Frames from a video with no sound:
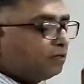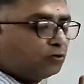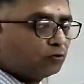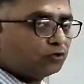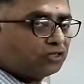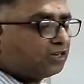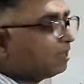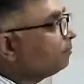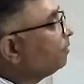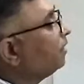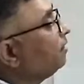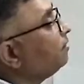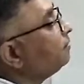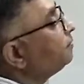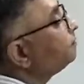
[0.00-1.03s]
truth
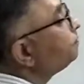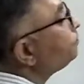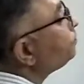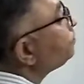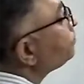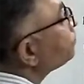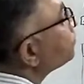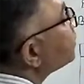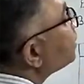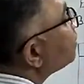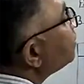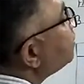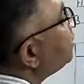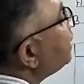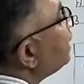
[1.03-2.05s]
table,
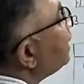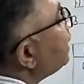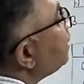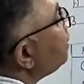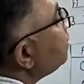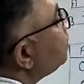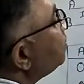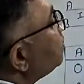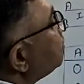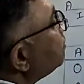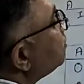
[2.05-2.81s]
then